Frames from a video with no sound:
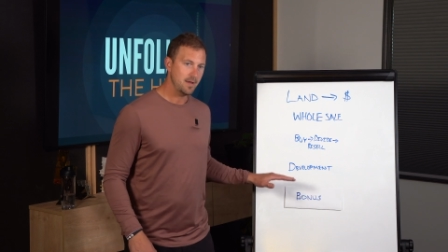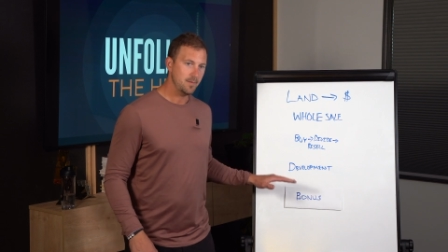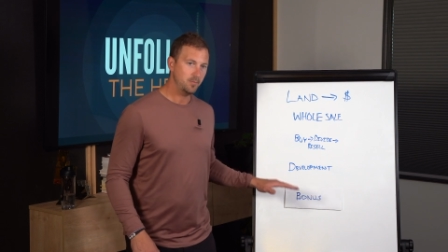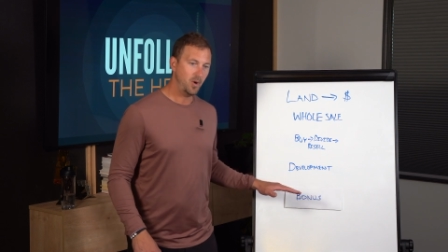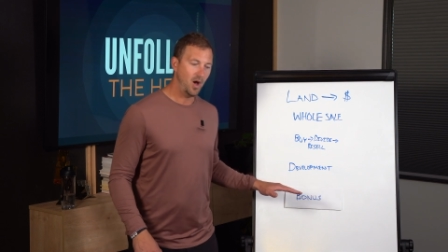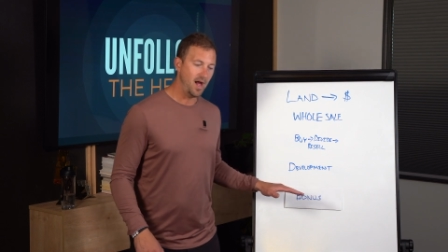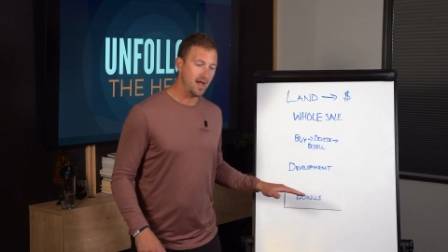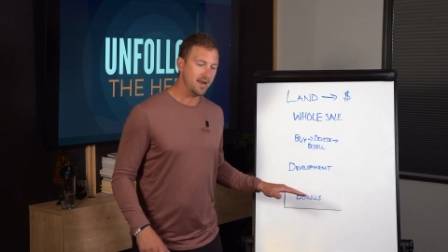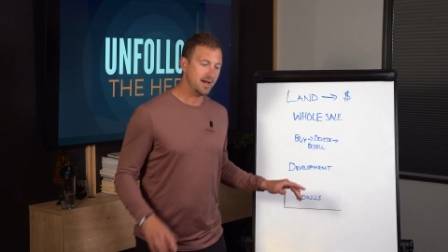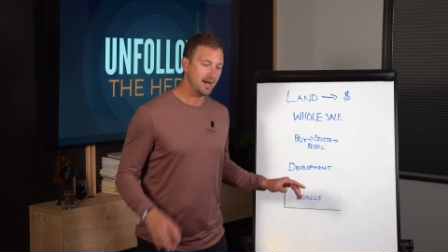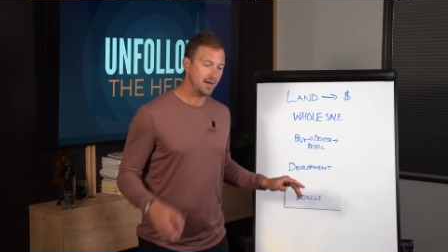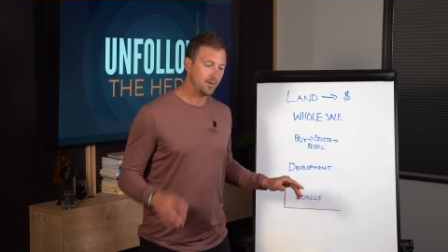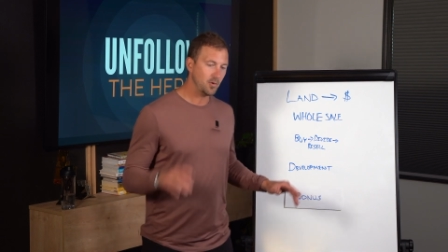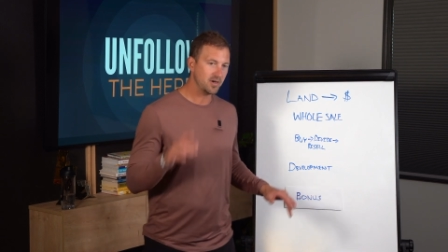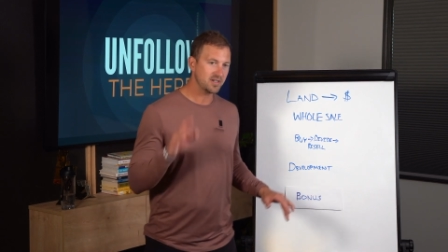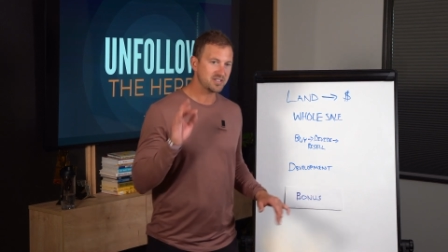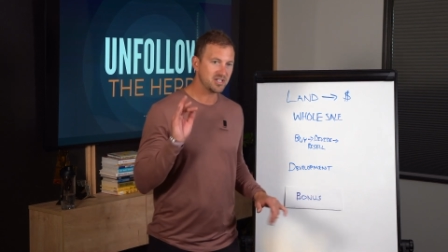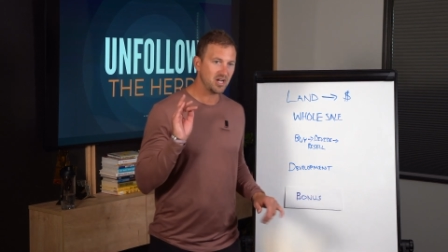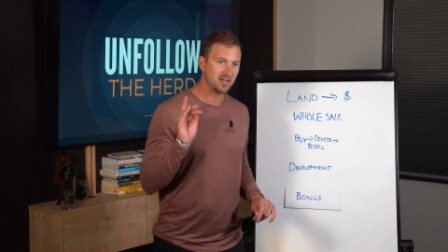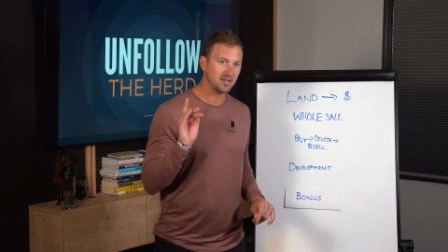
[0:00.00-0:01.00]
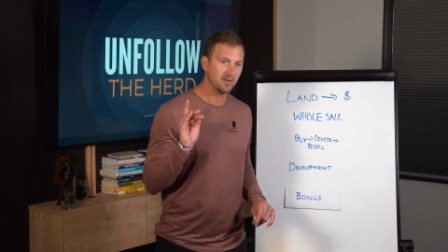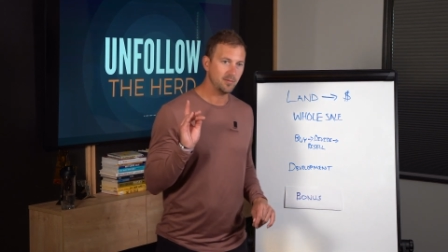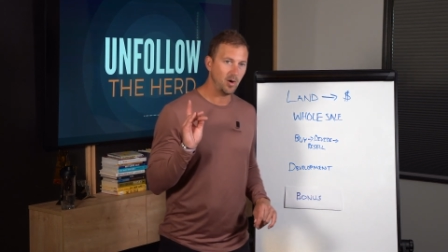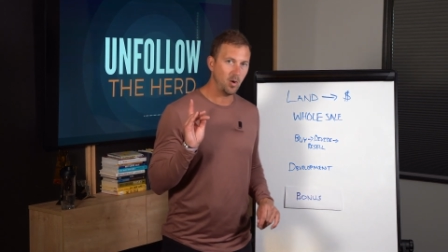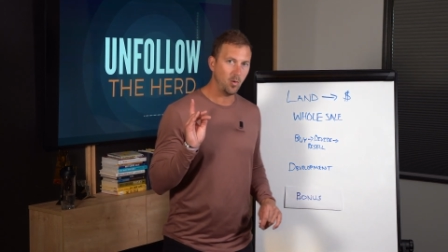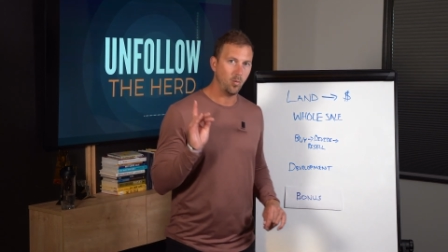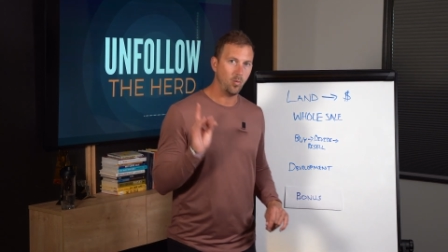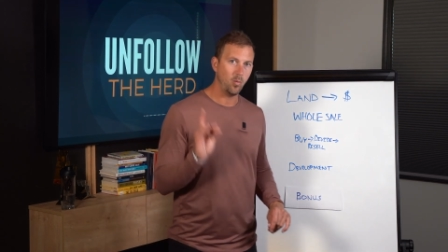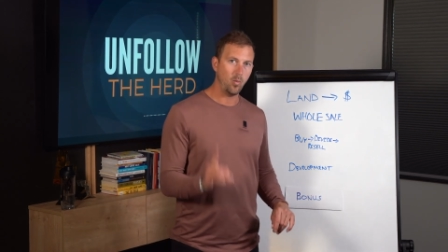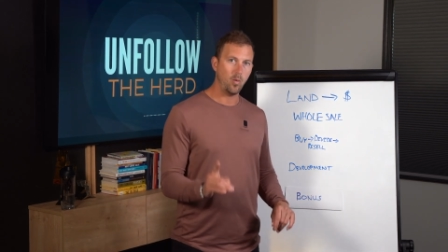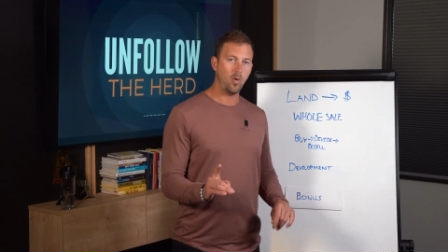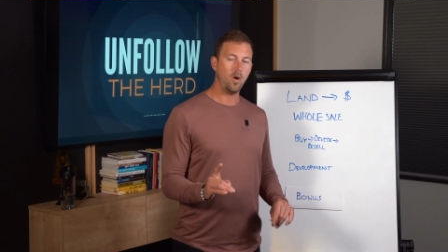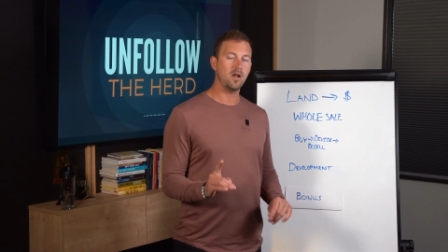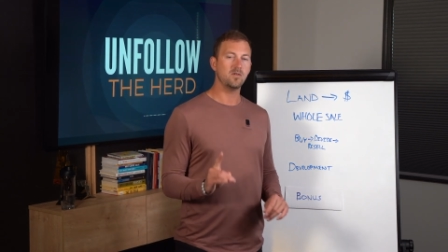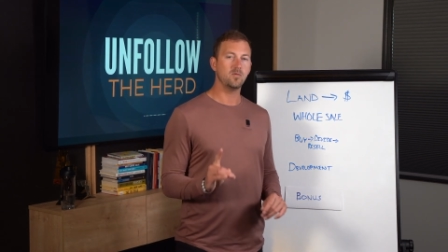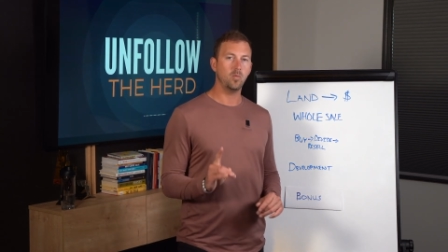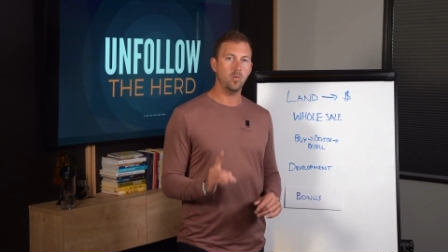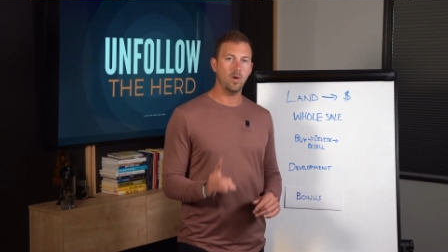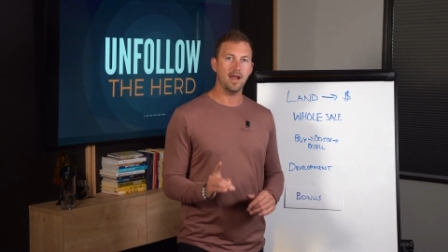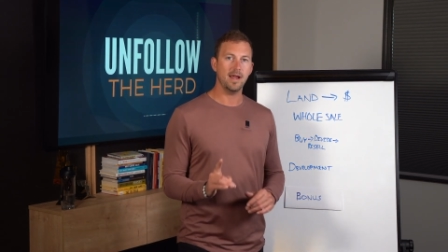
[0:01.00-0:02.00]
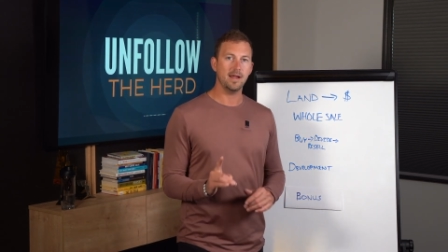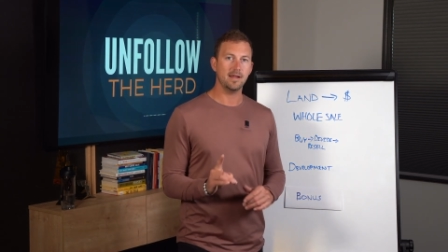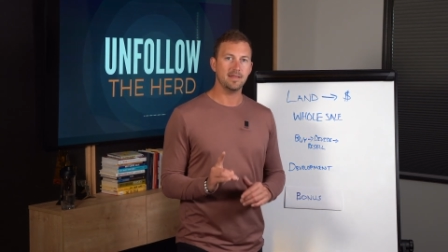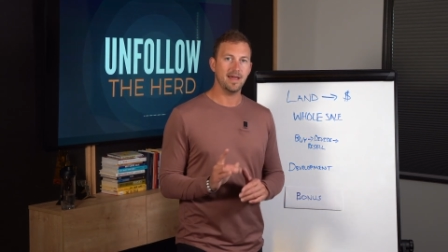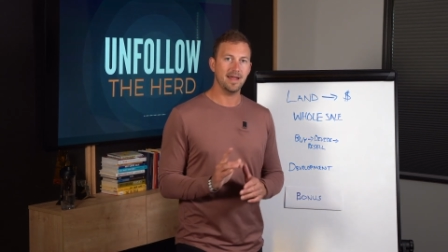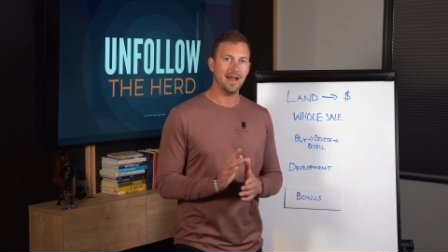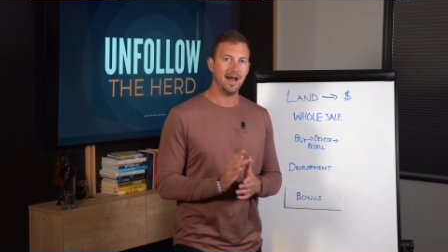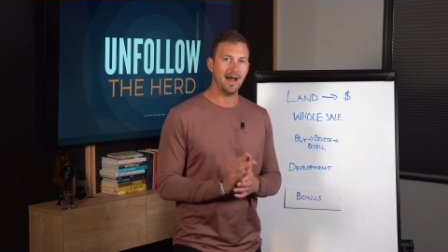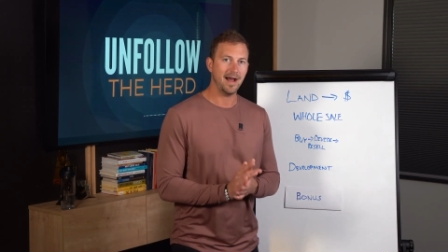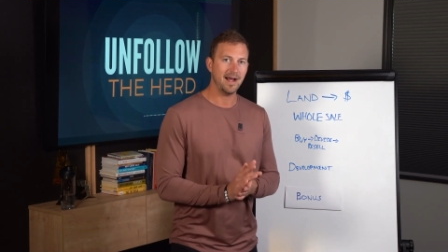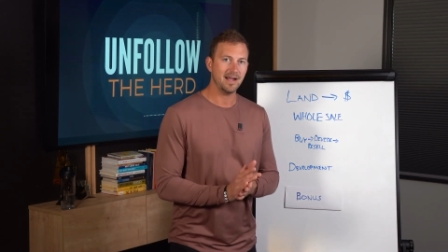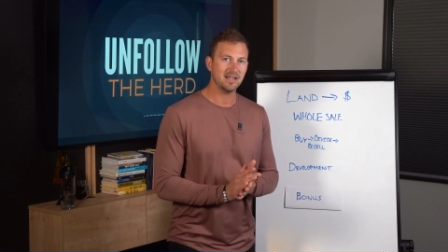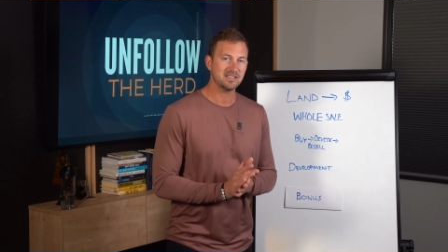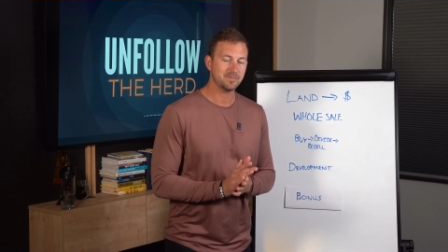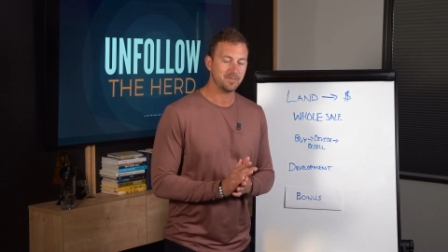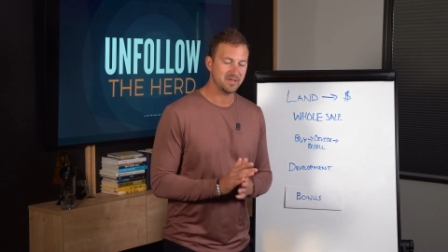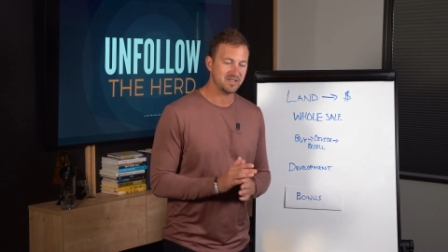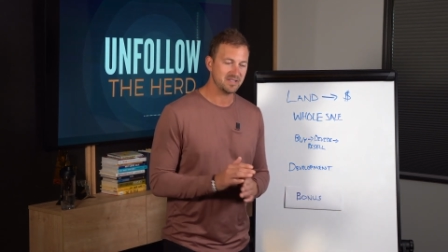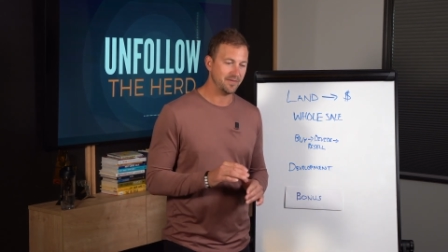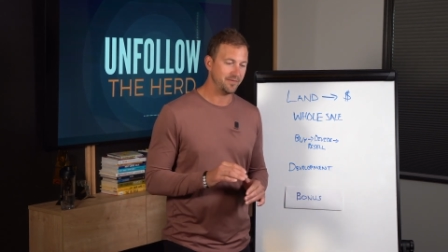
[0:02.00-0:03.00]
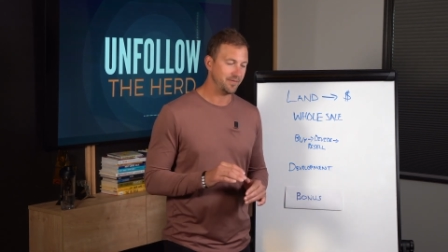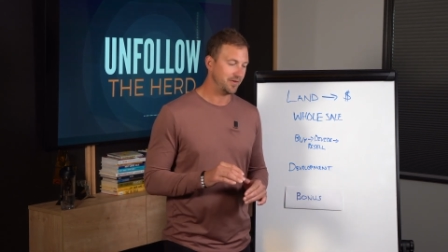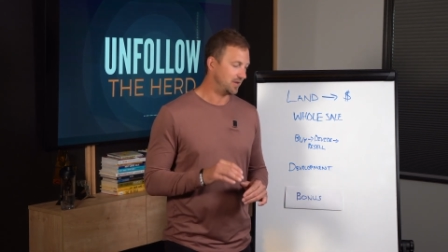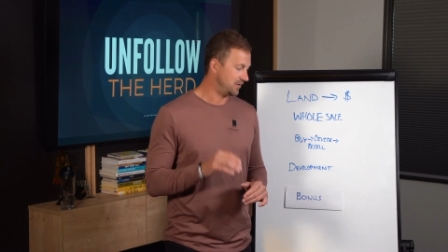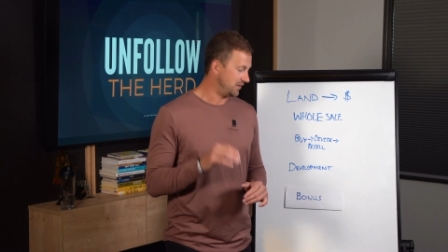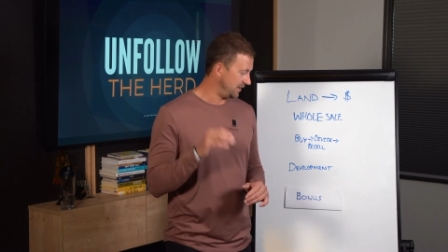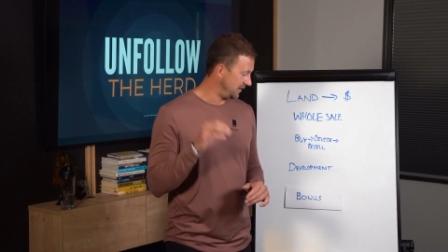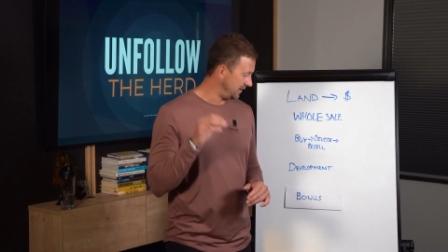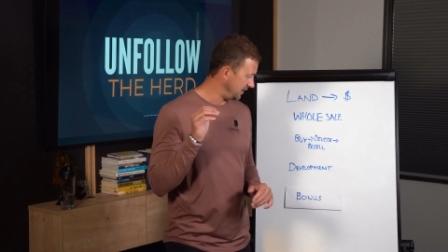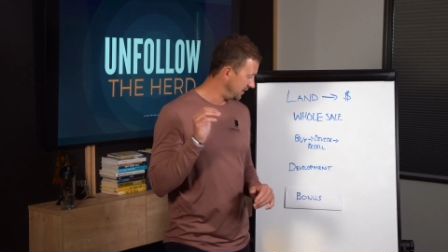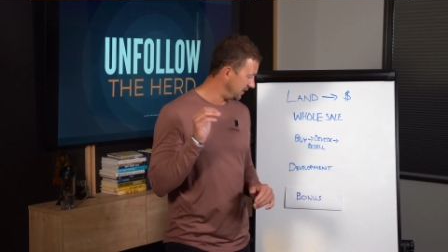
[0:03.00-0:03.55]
But I want to talk about one way that I specifically